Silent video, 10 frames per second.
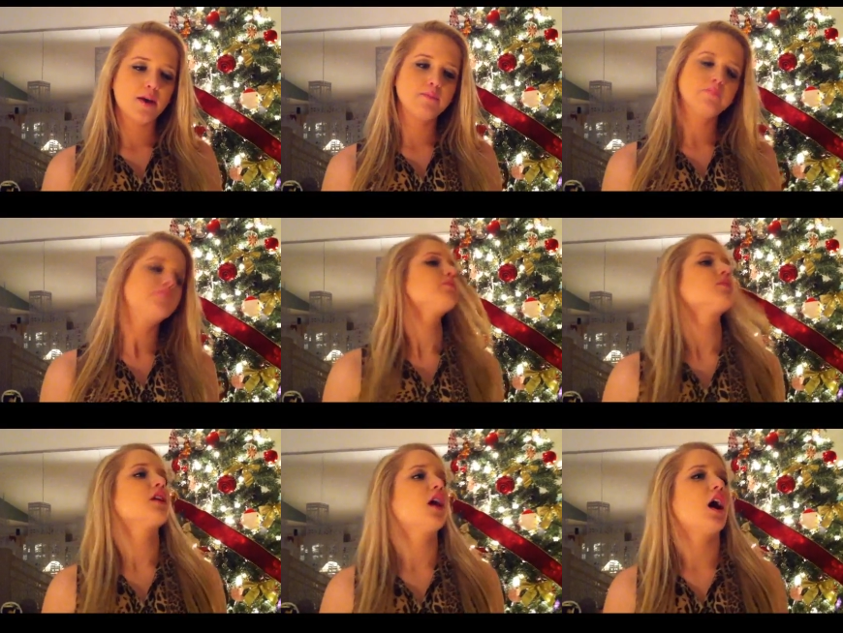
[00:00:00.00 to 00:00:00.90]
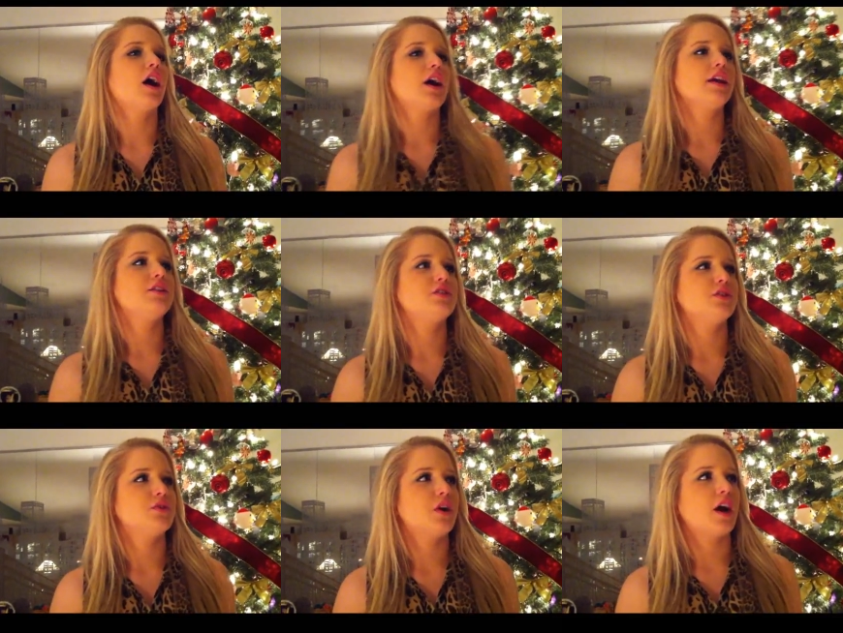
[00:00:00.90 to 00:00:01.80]
Um, I
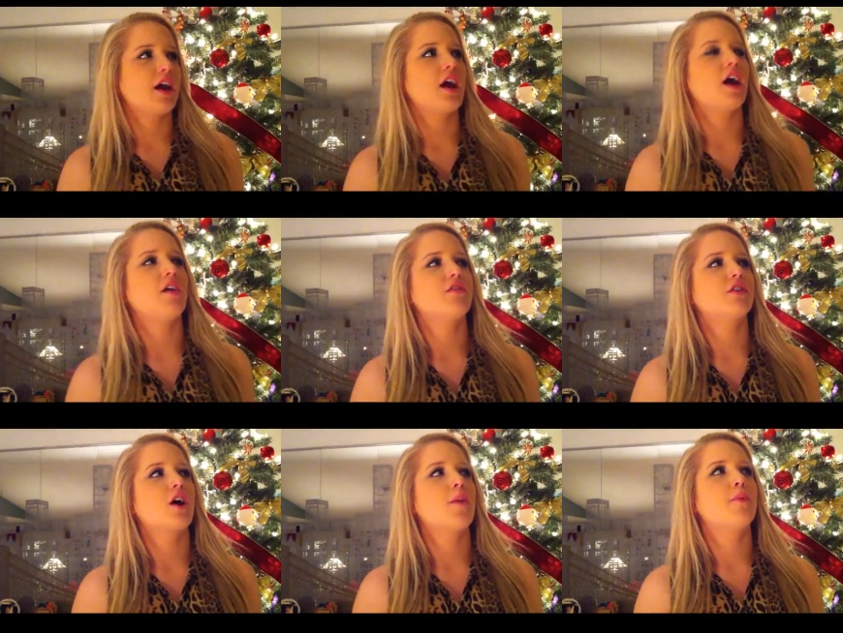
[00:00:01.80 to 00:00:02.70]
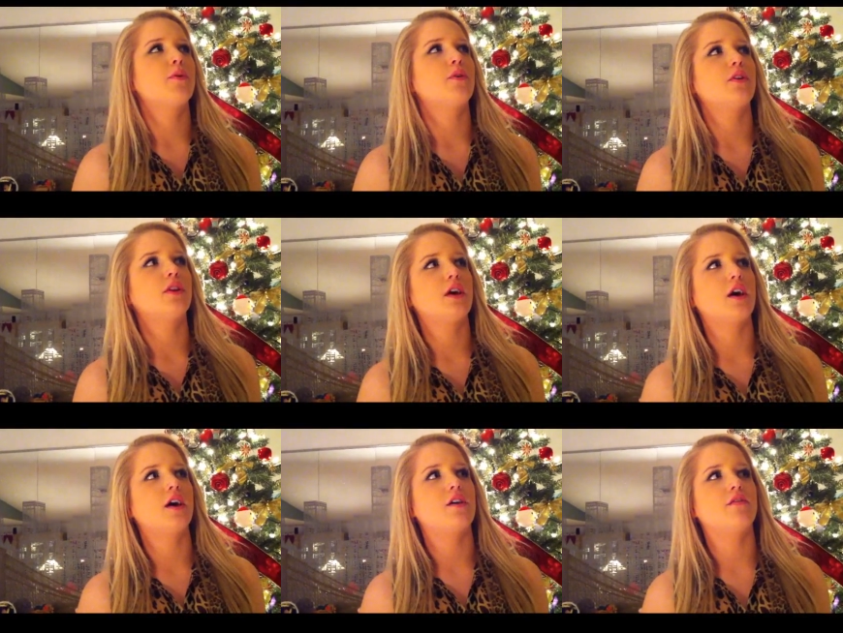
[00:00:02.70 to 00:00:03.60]
do. I have a couple
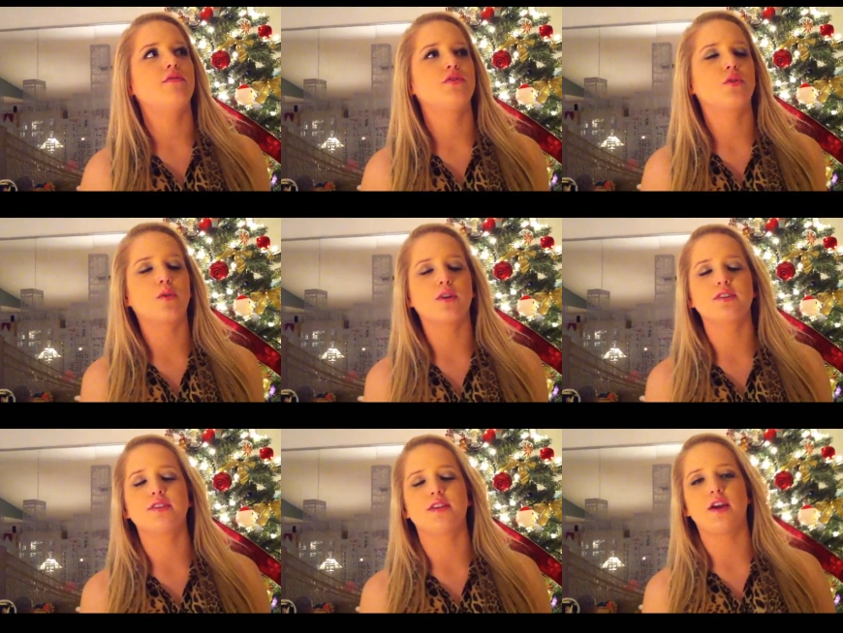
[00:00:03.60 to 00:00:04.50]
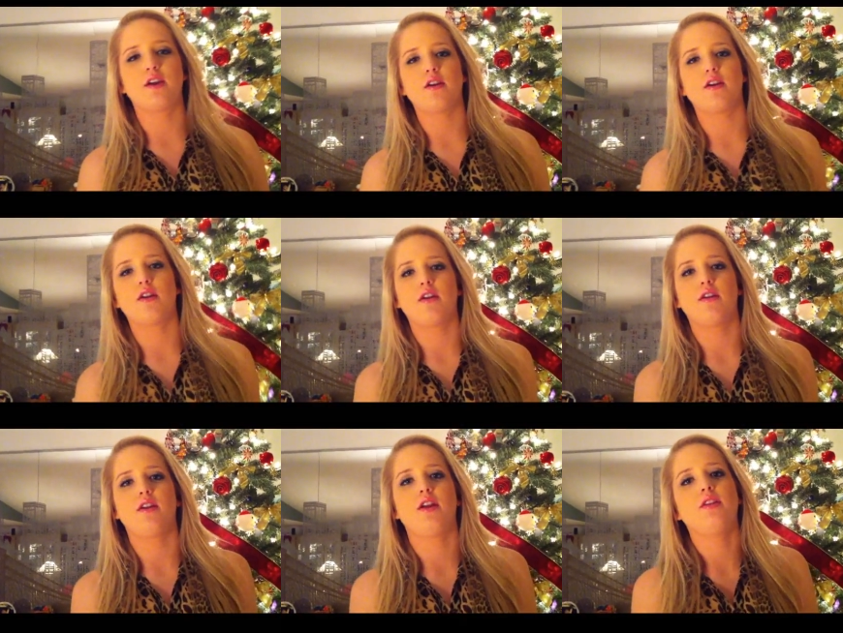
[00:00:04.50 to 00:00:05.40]
of tours that
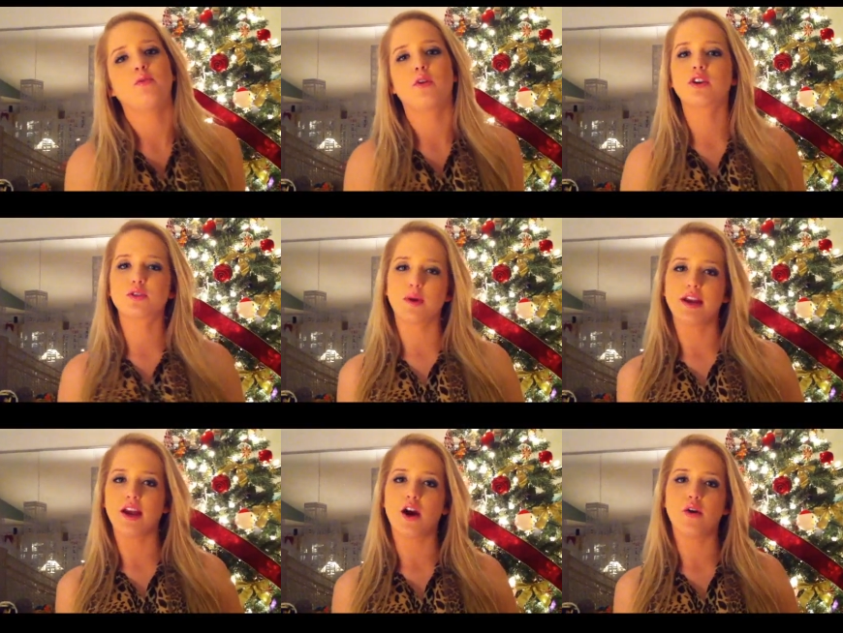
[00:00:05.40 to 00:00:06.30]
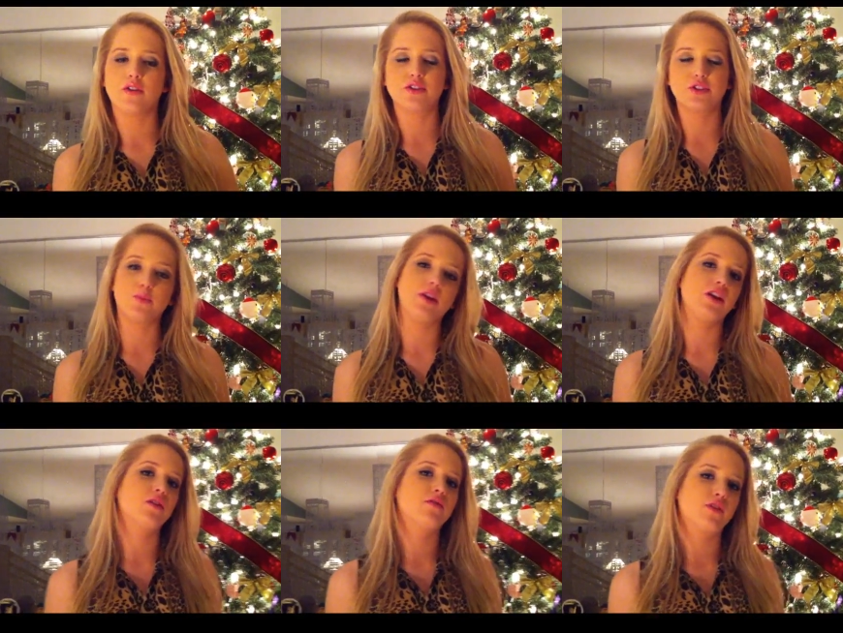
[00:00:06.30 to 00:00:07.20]
are in the works right now. They're still
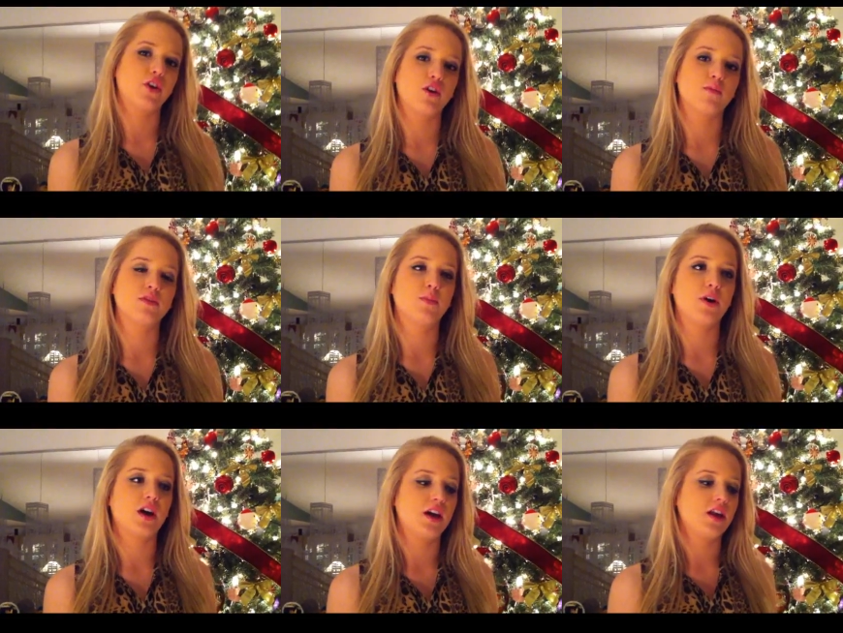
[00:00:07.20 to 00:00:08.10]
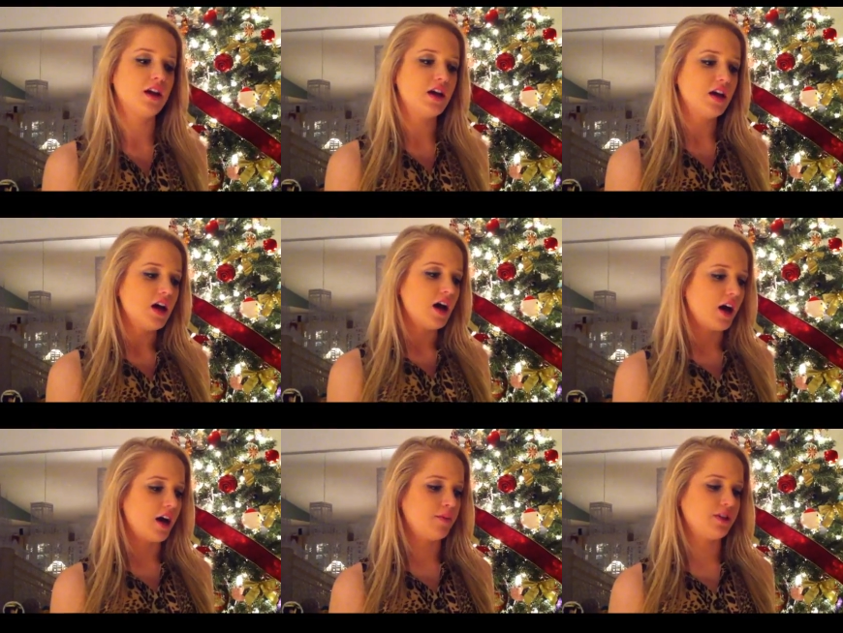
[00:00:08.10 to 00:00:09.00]
being confirmed, but
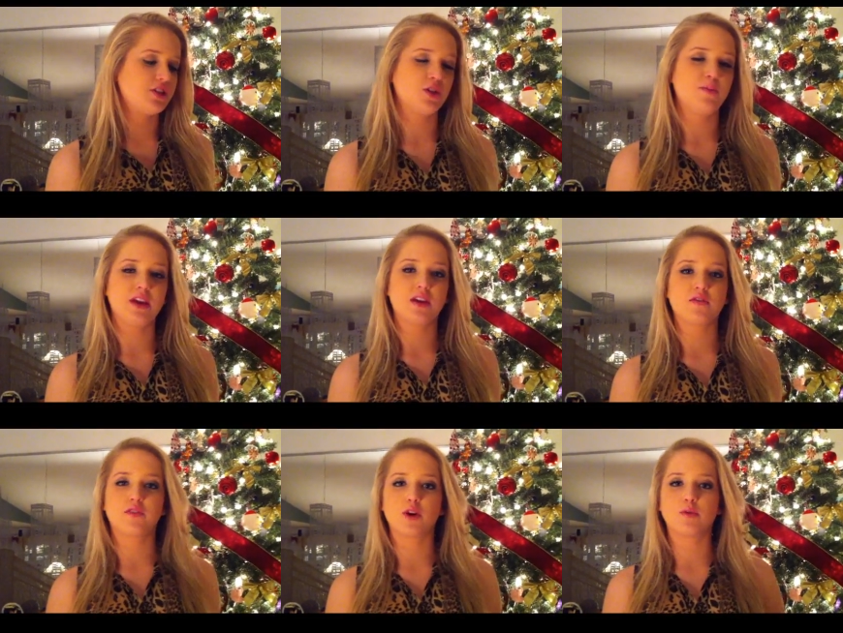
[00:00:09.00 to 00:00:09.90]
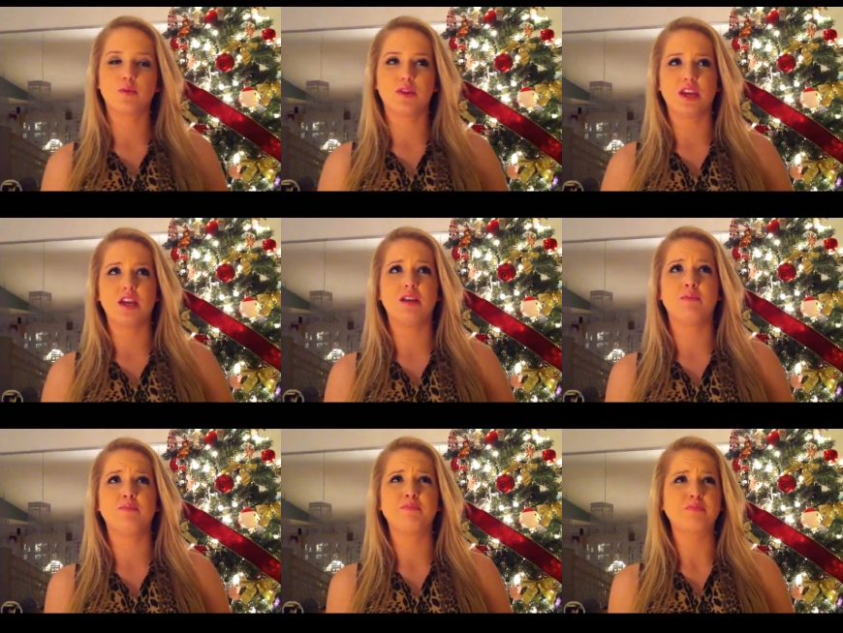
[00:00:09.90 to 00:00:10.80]
um, they should be confirmed
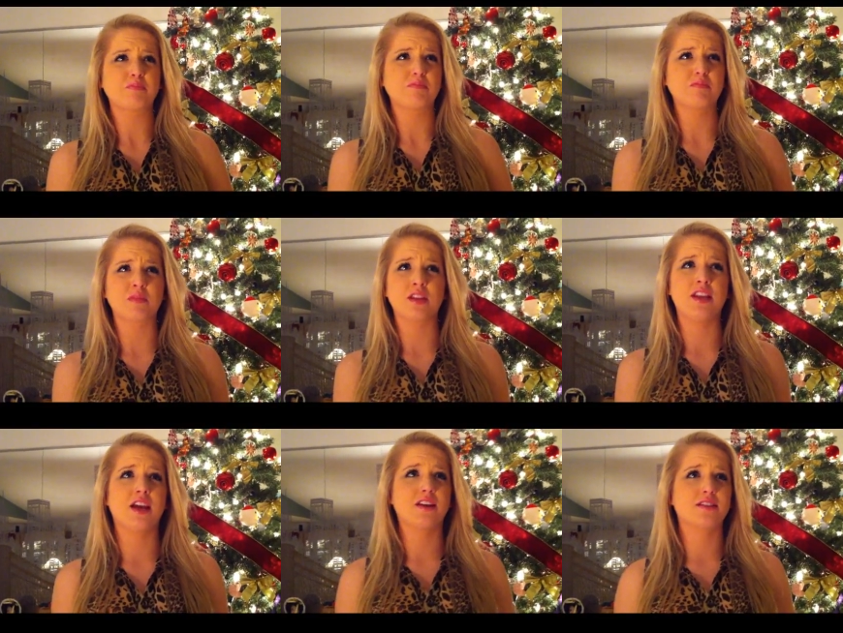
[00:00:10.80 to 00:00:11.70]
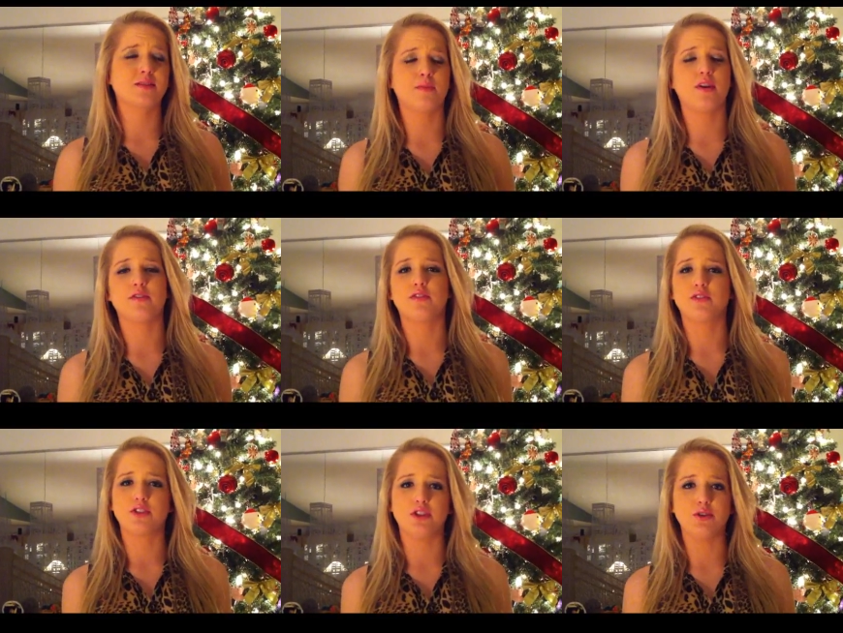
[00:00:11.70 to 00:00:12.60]
within the next month
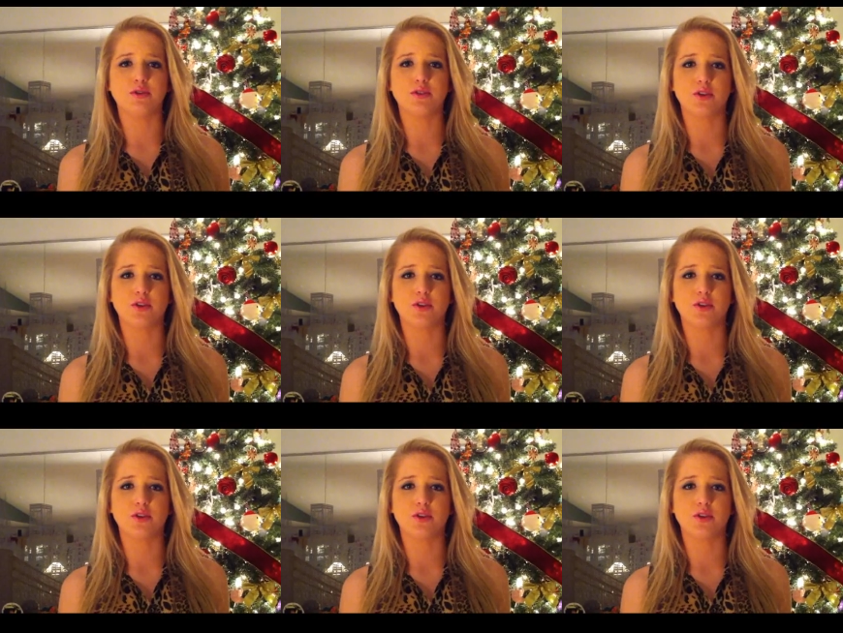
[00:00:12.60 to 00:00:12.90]
or two.